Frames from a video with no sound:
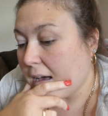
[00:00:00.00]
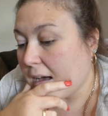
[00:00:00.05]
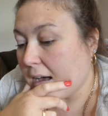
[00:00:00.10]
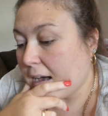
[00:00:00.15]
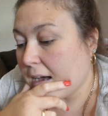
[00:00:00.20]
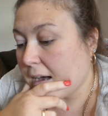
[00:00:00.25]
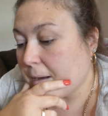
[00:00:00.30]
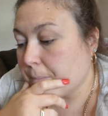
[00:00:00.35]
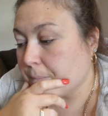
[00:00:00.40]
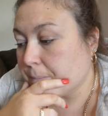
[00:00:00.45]

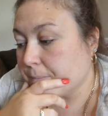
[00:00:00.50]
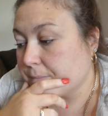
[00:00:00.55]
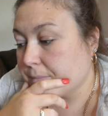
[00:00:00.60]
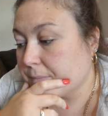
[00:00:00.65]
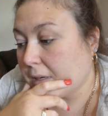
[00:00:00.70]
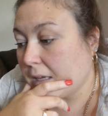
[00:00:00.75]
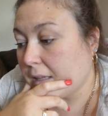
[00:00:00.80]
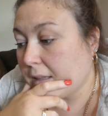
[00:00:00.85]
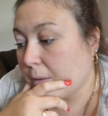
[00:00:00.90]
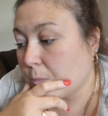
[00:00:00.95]
um,
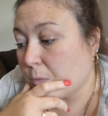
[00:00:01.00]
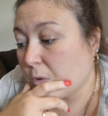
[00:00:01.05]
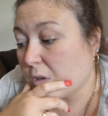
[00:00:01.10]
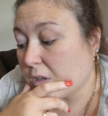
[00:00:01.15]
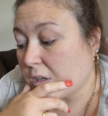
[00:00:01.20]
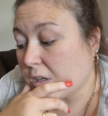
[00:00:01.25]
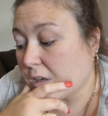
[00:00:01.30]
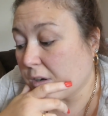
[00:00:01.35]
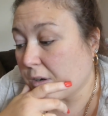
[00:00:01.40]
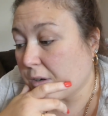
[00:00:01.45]
and then we're
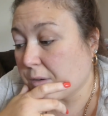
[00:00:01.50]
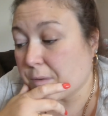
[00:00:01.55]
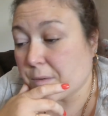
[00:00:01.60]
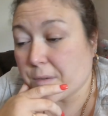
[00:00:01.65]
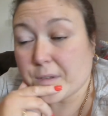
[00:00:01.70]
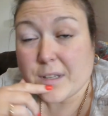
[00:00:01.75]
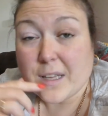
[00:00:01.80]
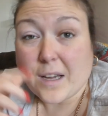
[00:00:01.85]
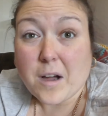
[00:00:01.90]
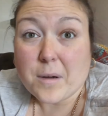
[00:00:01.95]
gonna go
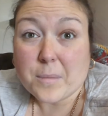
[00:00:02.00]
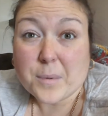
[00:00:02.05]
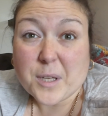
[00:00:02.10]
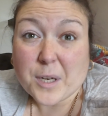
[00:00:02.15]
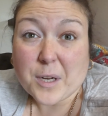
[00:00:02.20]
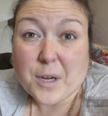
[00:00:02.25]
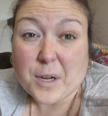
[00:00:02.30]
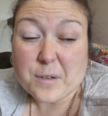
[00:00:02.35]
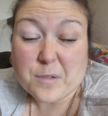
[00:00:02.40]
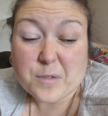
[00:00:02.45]
I'm
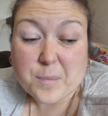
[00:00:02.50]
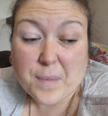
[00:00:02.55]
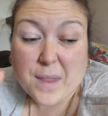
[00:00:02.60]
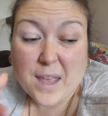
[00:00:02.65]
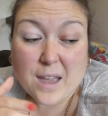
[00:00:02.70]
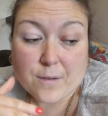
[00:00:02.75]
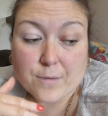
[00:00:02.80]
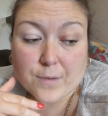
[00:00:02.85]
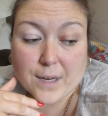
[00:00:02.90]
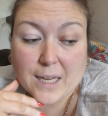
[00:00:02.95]
gonna go from
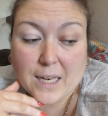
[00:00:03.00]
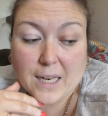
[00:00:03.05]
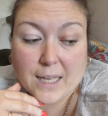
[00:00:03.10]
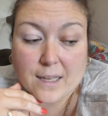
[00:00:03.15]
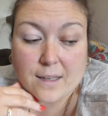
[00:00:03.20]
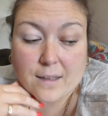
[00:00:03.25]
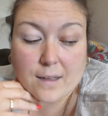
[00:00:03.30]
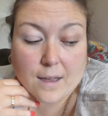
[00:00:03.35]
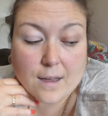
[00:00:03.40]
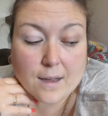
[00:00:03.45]
there
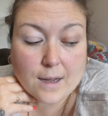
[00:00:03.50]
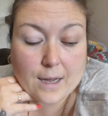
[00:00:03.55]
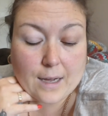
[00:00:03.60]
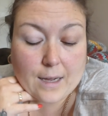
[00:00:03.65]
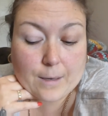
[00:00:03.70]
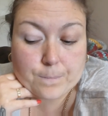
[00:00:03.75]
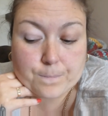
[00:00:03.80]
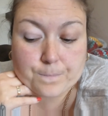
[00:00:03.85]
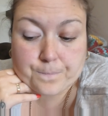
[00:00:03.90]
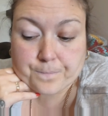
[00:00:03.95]
really
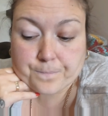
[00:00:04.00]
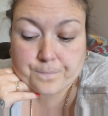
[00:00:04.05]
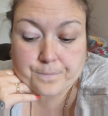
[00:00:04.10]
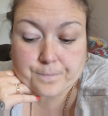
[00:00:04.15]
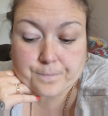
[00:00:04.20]
um,